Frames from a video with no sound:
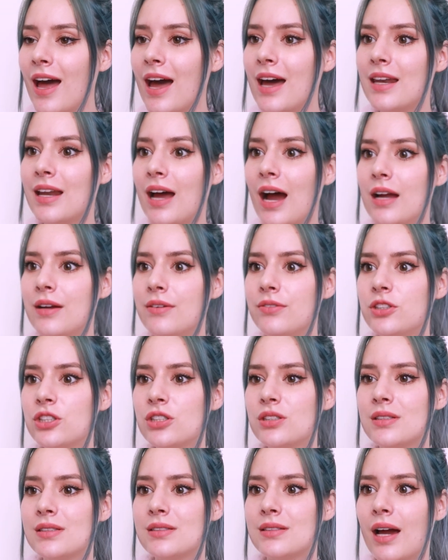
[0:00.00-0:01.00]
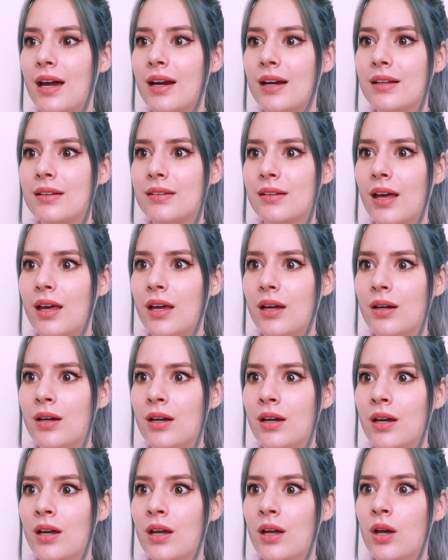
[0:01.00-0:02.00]
And I've just decided like,
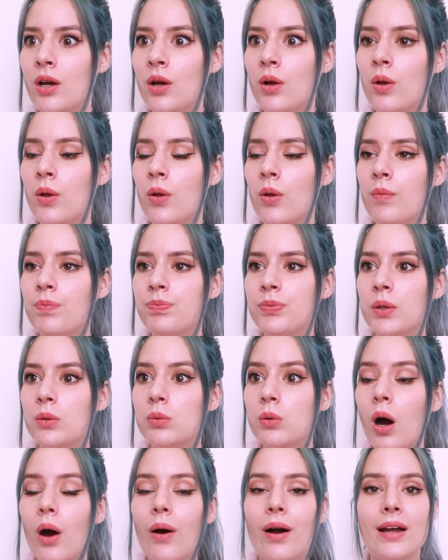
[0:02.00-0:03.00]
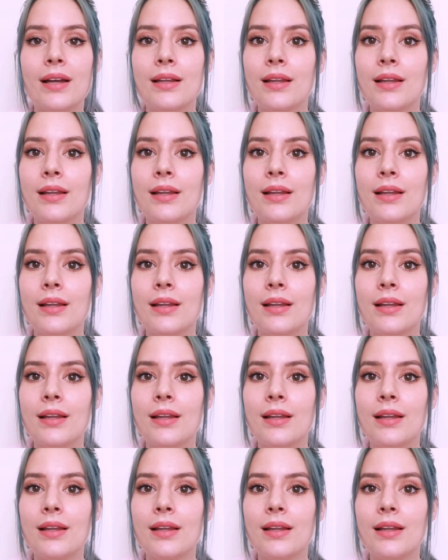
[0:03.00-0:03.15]
whoa,